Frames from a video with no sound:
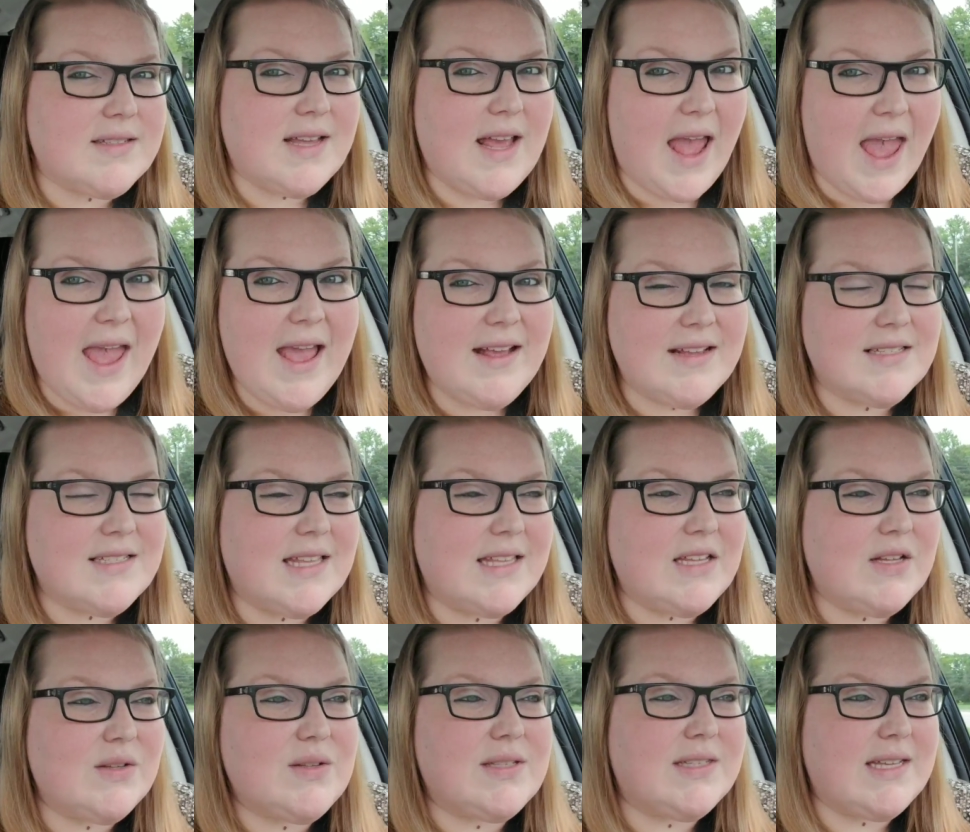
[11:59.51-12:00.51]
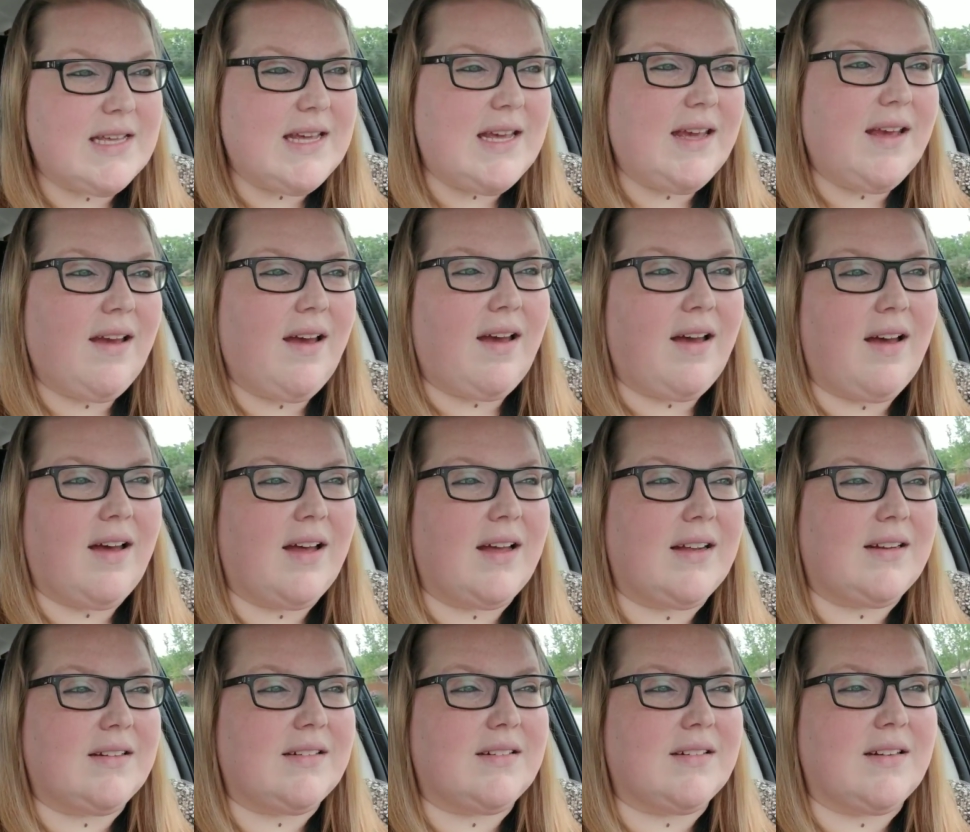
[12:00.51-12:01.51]
cakes that you see
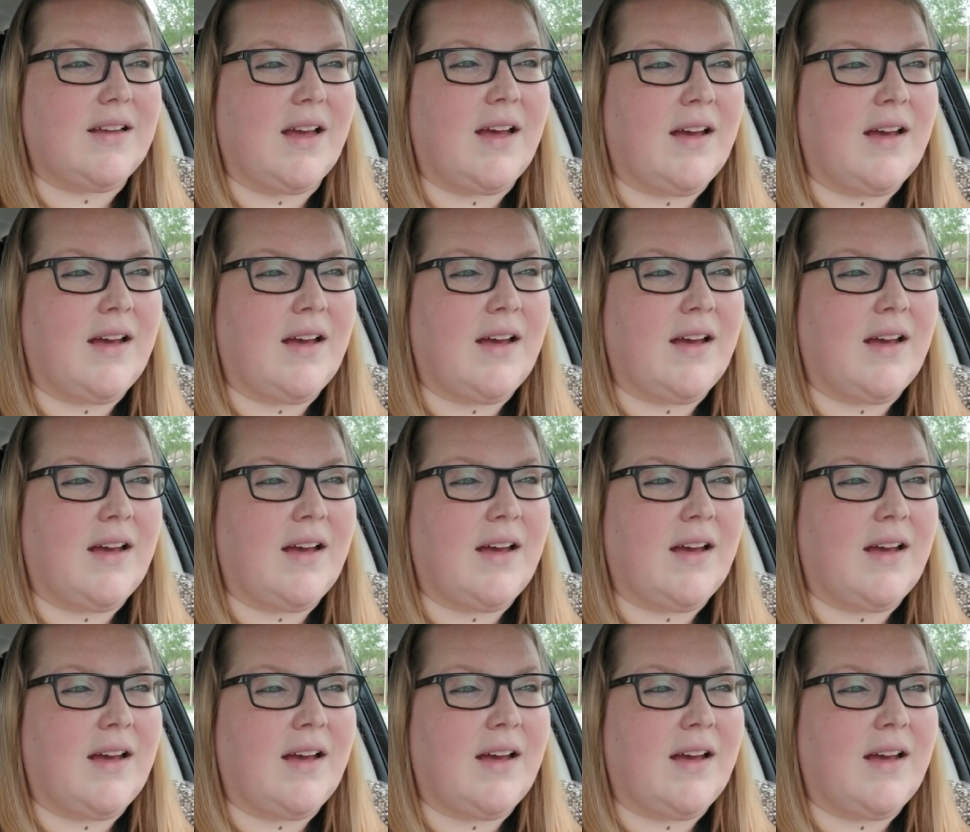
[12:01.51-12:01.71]
on